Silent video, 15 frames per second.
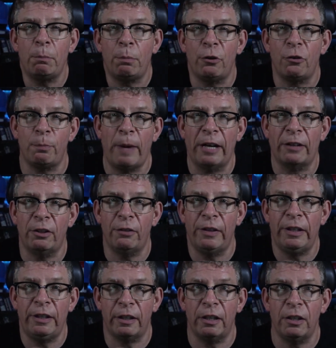perspective
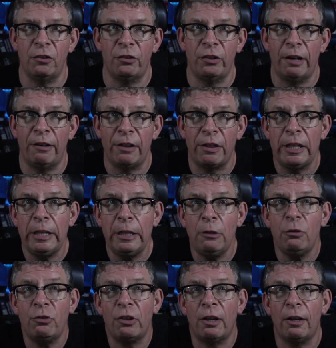and to consider, the
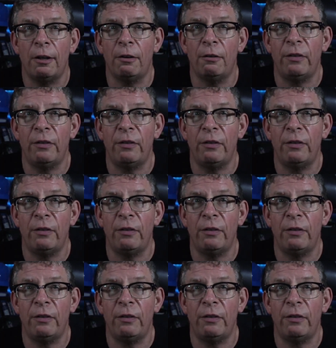use of